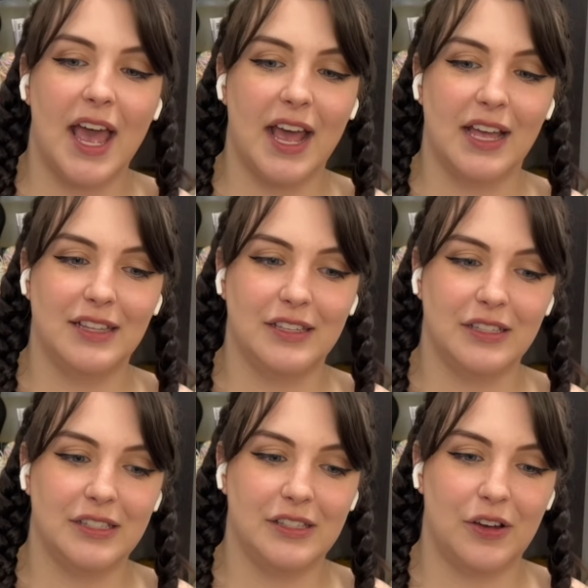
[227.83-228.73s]
And
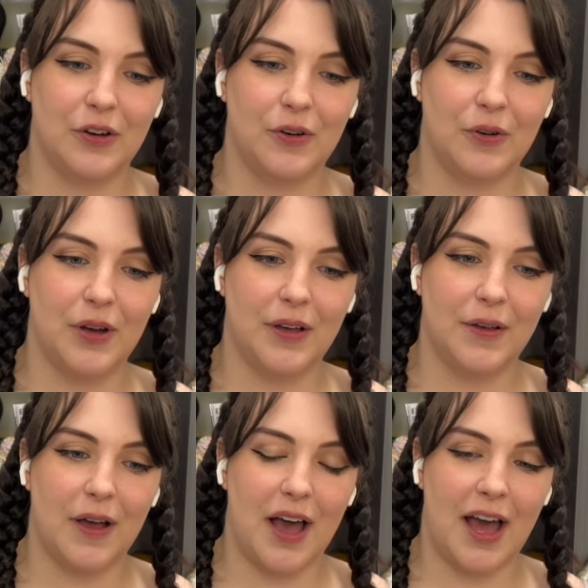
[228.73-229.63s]
so
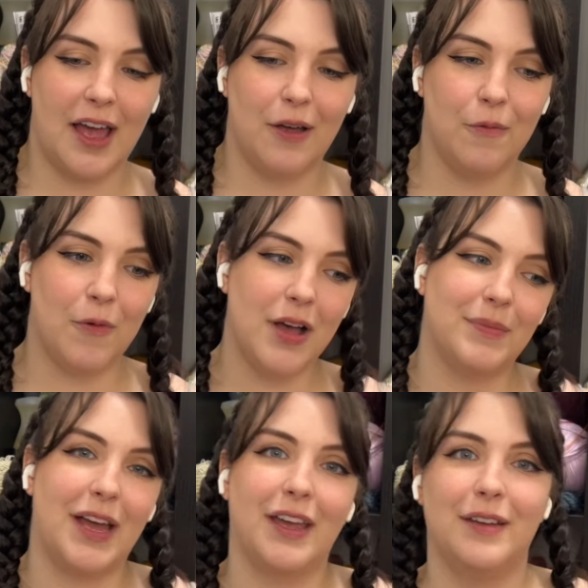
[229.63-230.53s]
I want
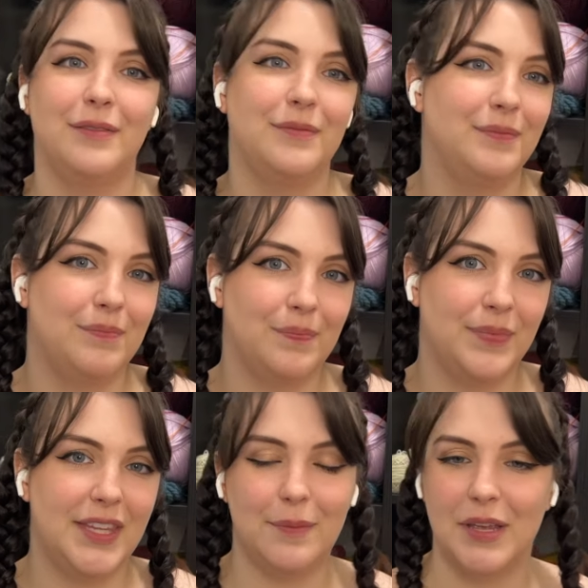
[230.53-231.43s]
my
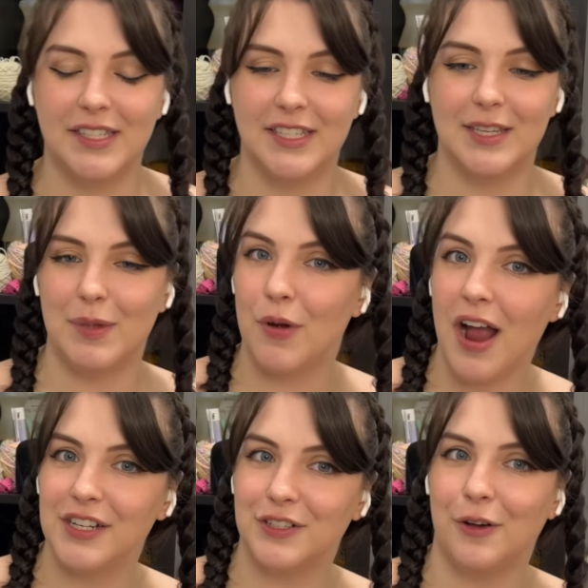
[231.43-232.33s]
knit pieces to be
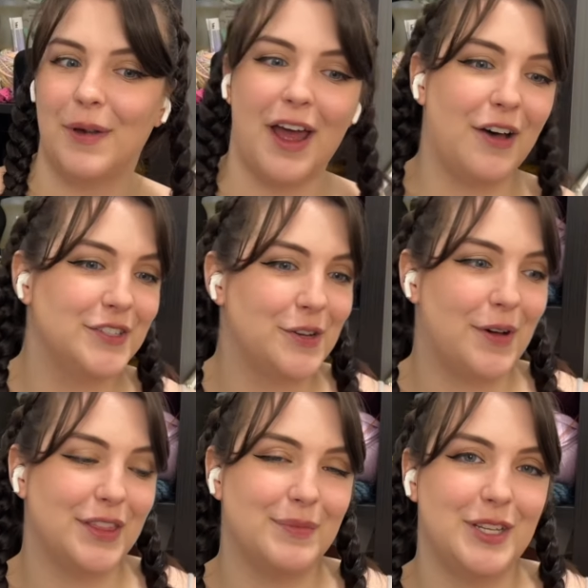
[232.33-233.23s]
practical, but I also
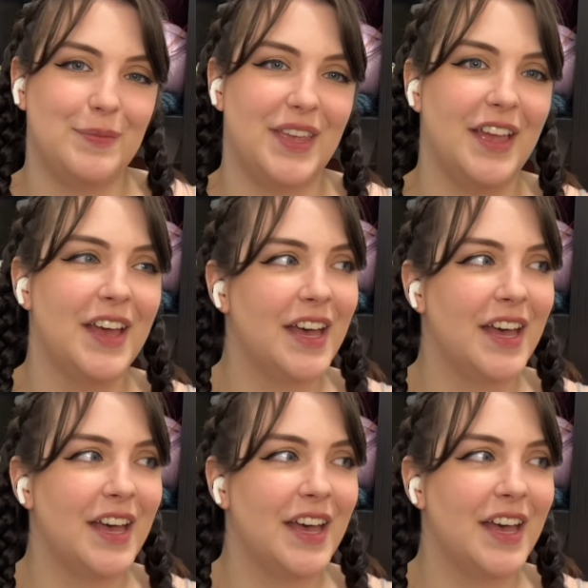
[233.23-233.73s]
want them to be